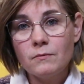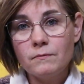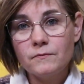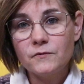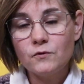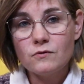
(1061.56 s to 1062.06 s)

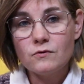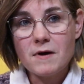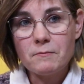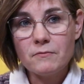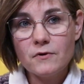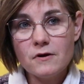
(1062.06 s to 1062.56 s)
to
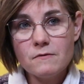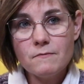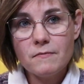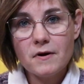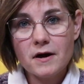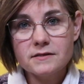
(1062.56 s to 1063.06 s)
remember,
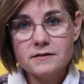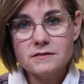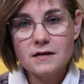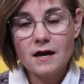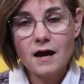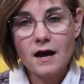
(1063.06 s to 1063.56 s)
but
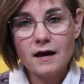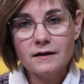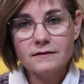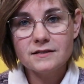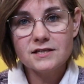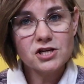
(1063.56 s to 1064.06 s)

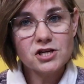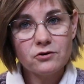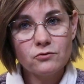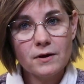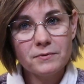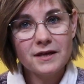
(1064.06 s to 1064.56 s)
this
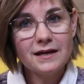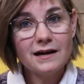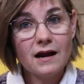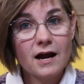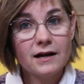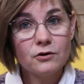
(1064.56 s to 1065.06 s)
shadow wrap heel
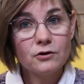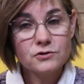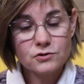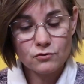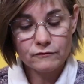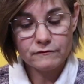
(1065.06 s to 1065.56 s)
I learned
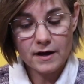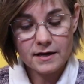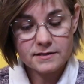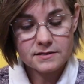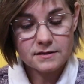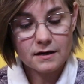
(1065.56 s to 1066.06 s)
so
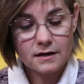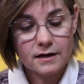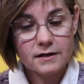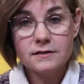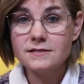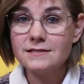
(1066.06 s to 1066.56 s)
fast, and
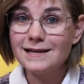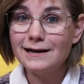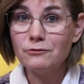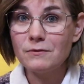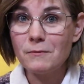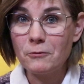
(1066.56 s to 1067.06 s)
I still
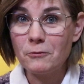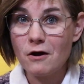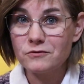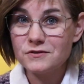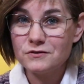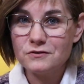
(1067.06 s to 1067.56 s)
remember how
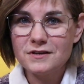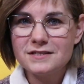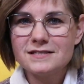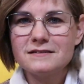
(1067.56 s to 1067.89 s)
to do it.